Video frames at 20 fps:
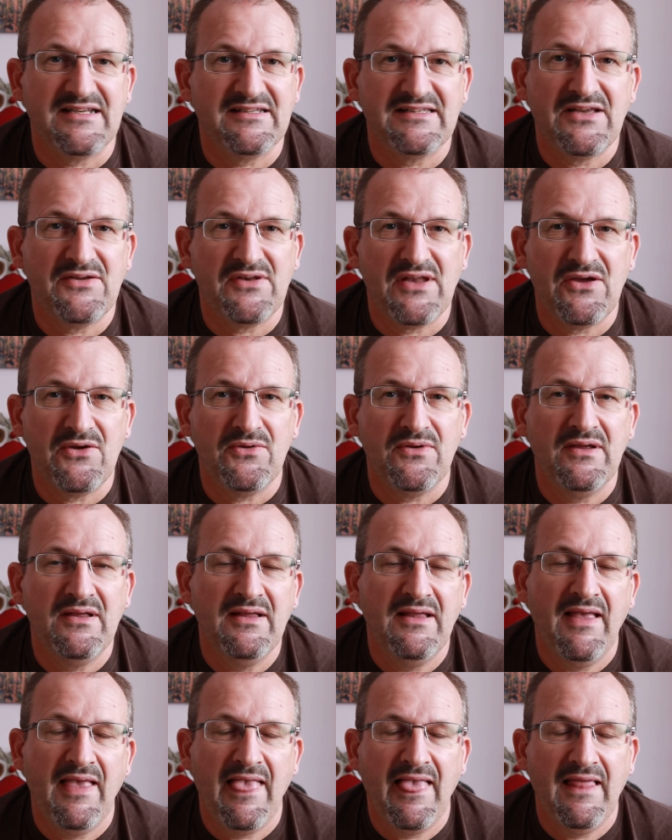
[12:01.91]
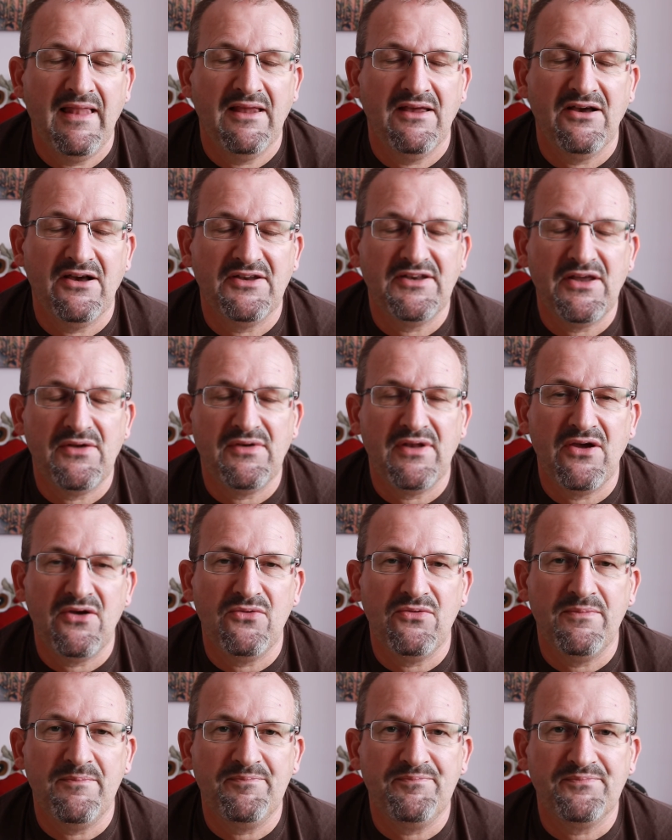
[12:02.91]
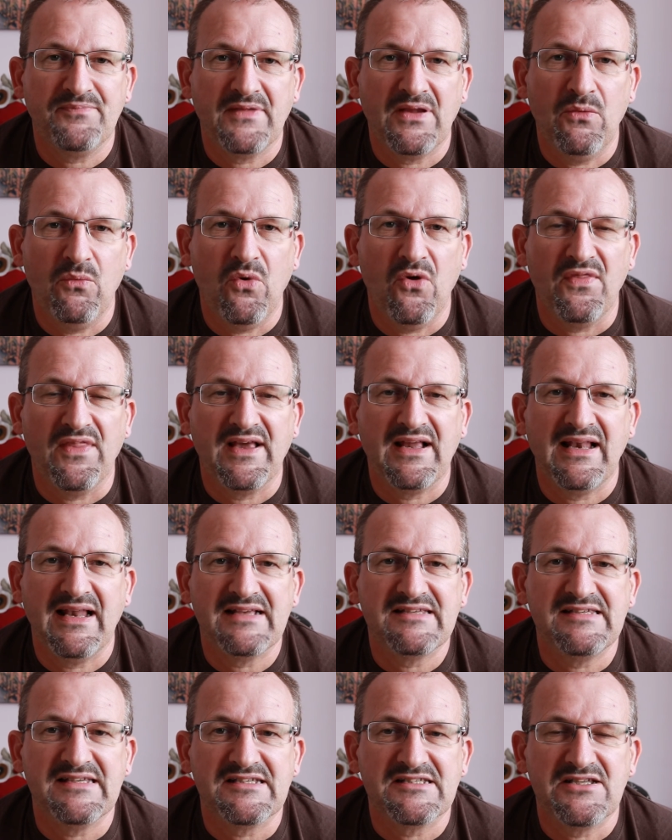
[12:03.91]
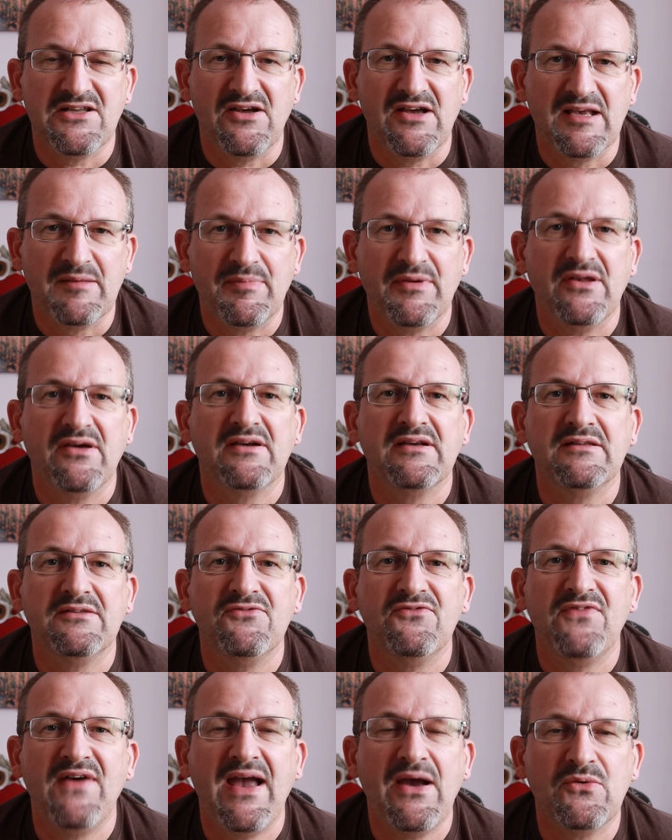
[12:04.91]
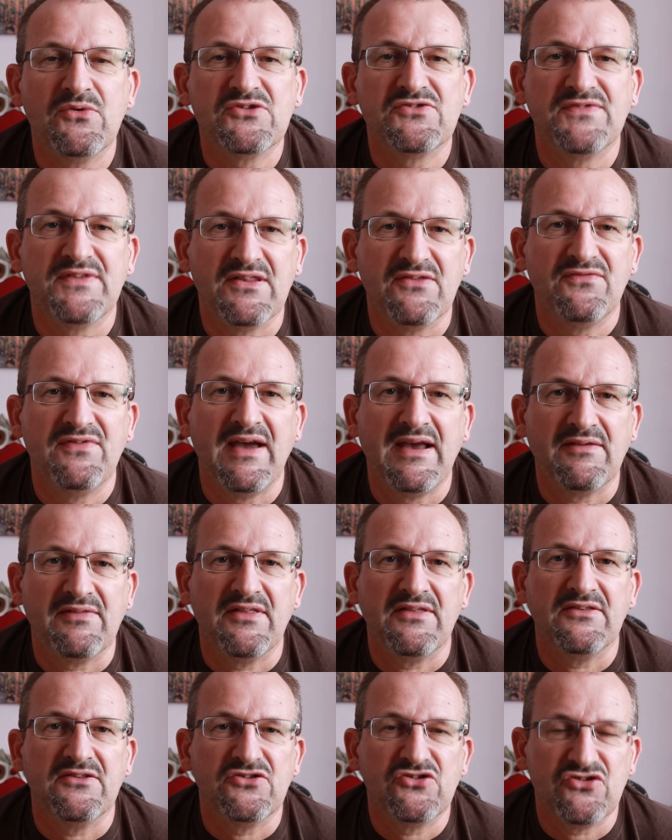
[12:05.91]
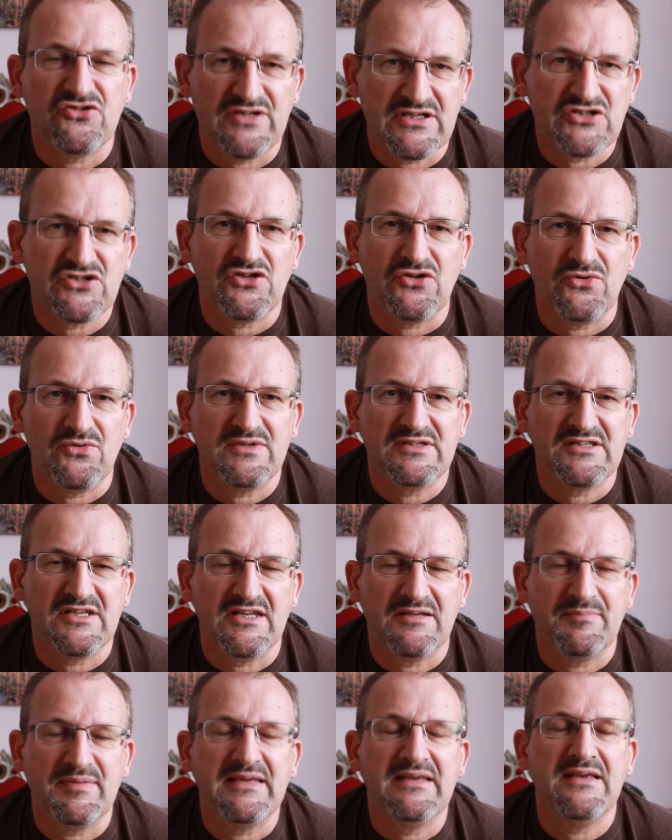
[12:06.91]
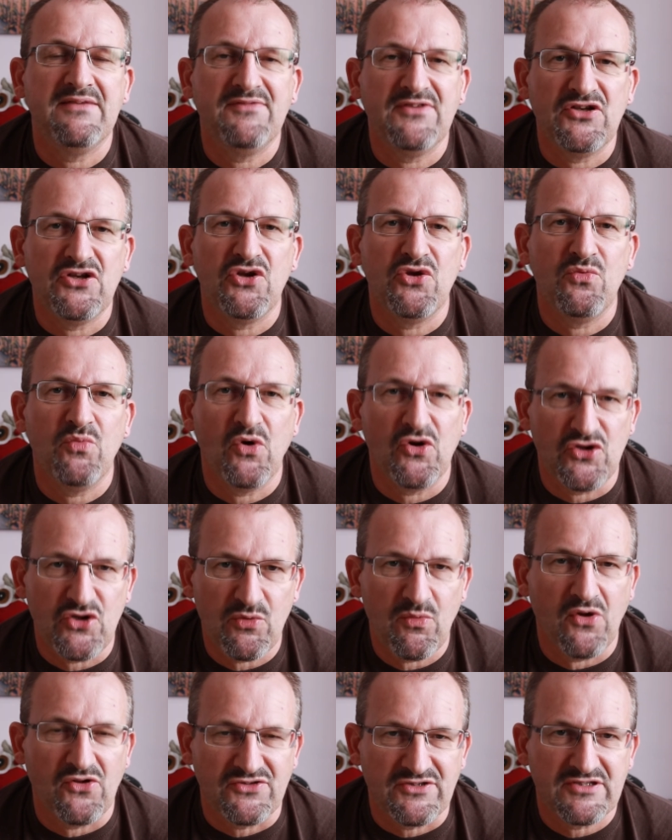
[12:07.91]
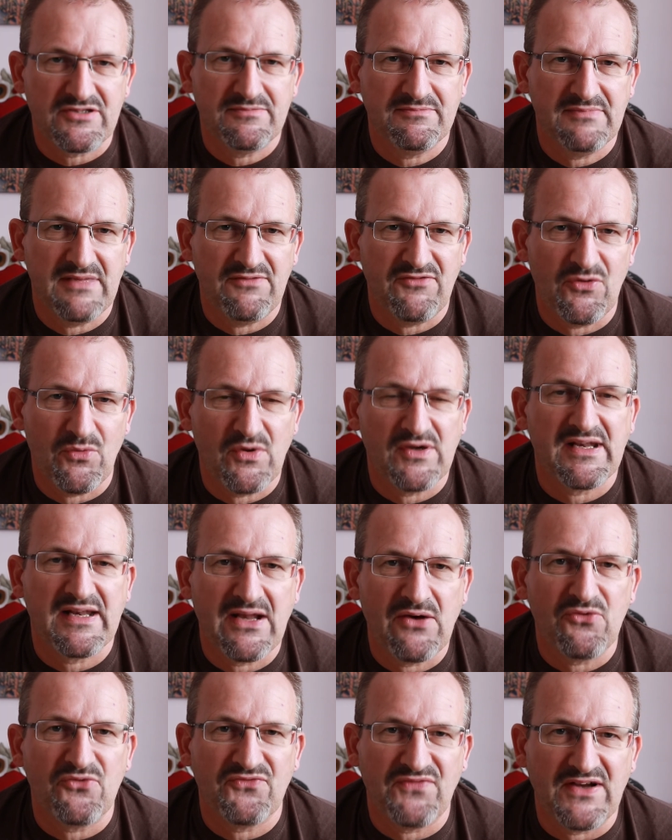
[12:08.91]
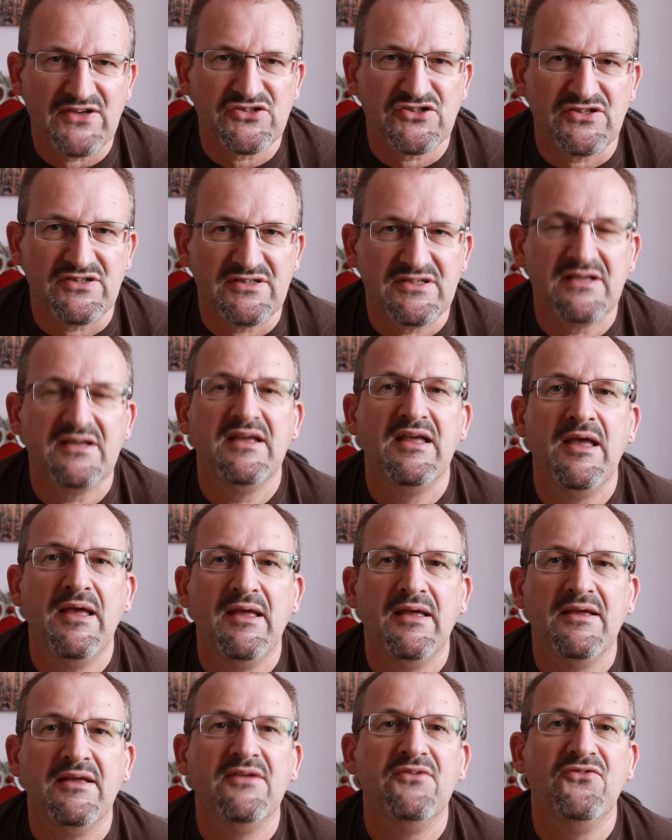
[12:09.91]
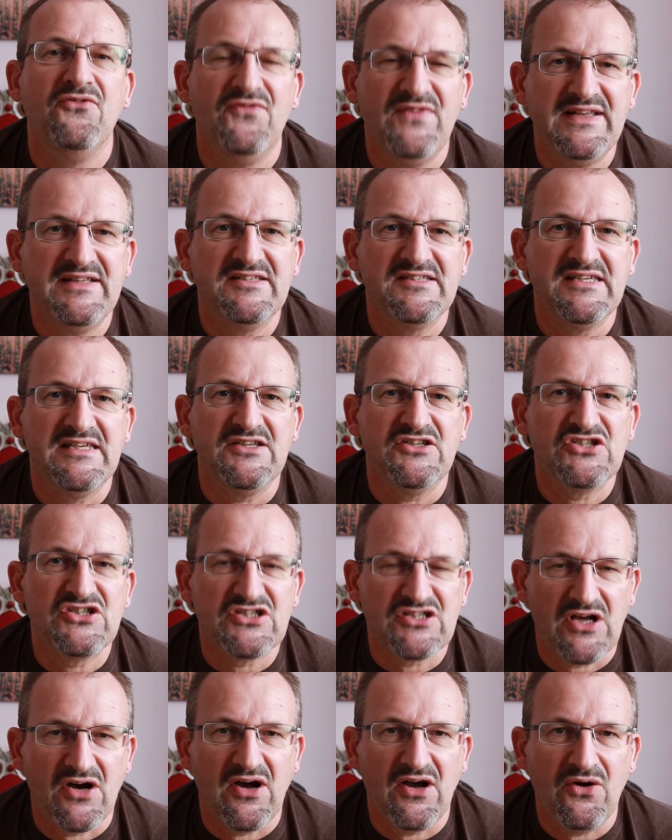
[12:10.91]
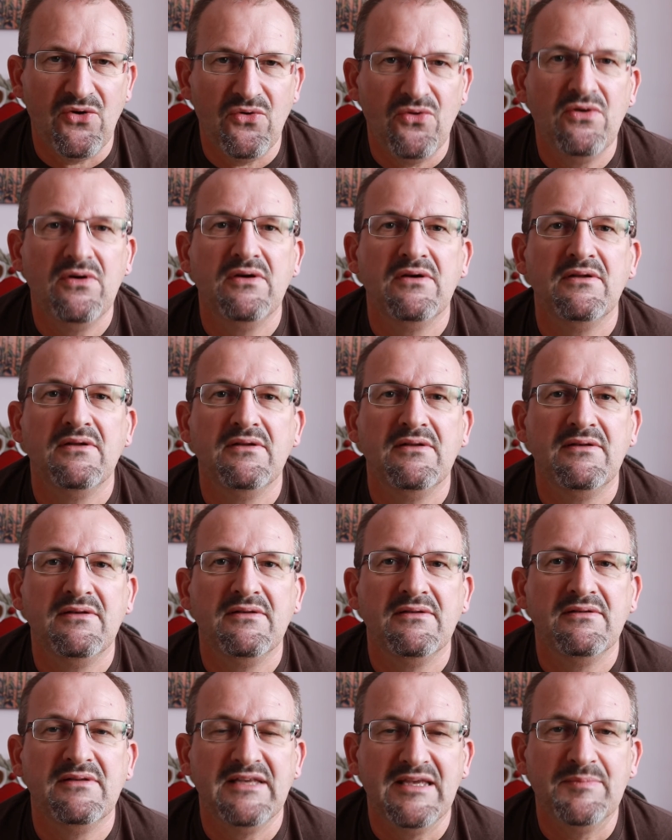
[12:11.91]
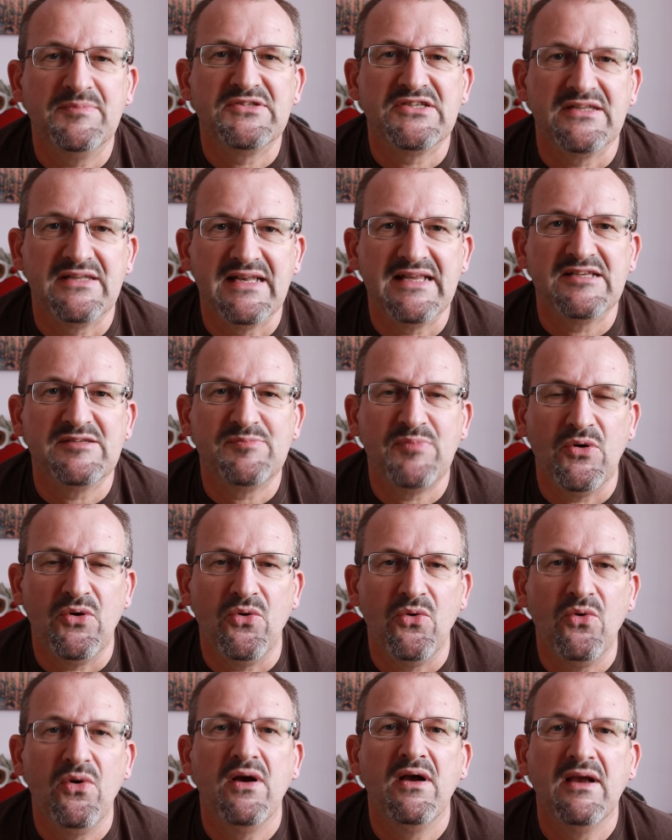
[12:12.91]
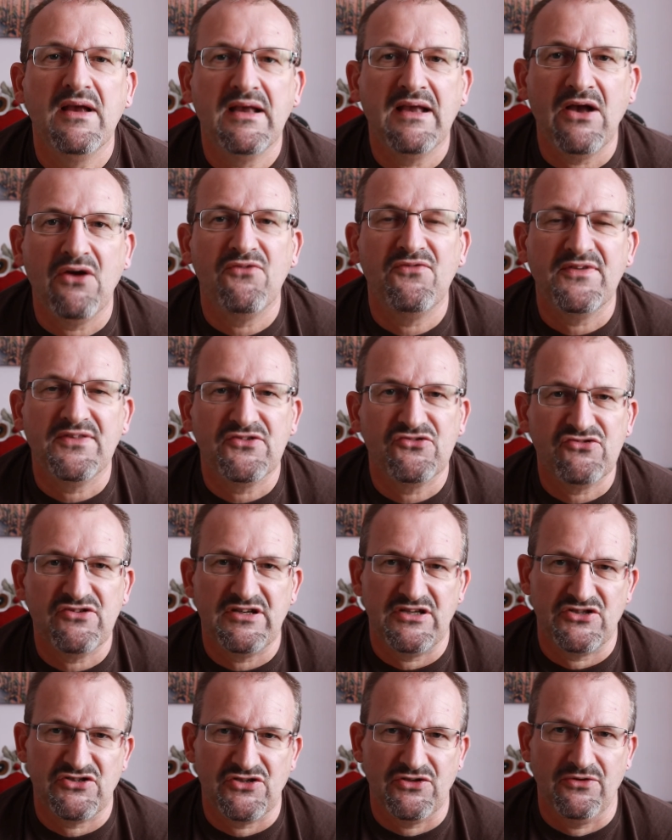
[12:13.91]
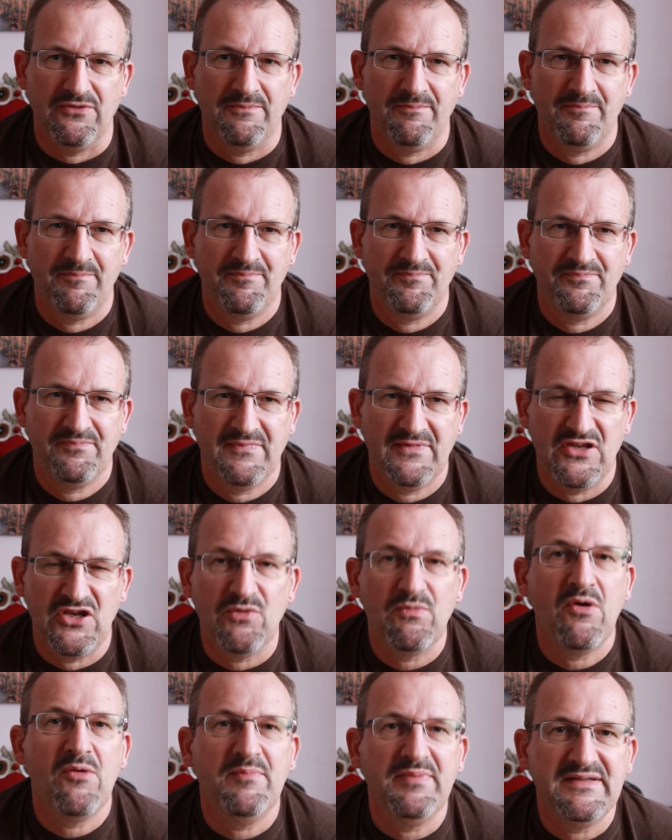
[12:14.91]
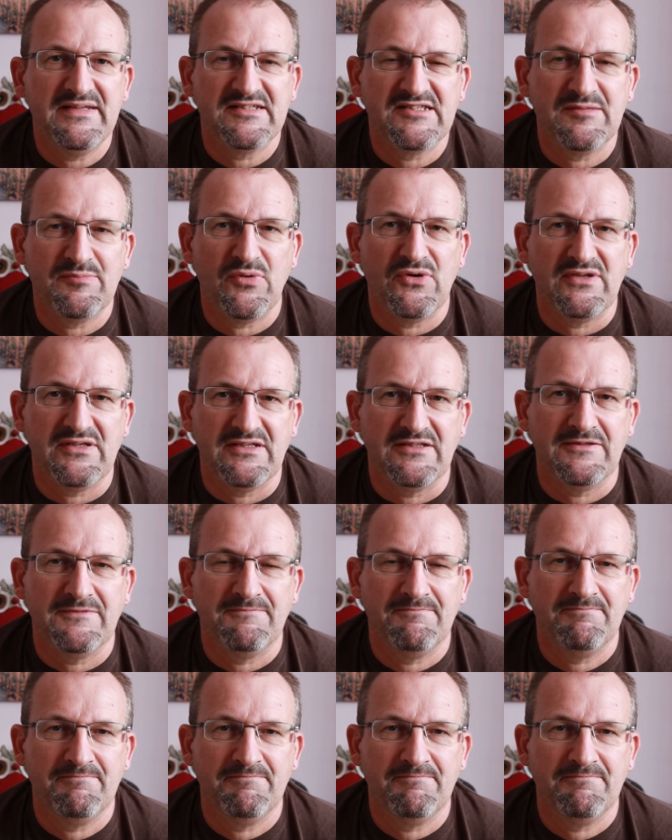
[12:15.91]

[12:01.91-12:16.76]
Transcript: I don't know what the classic's like, but I can vouch for the fact that the traditional is going to be giving you what you want. If you want an old-fashioned vintage style Gibson Les Paul, go for the traditional. You won't be disappointed.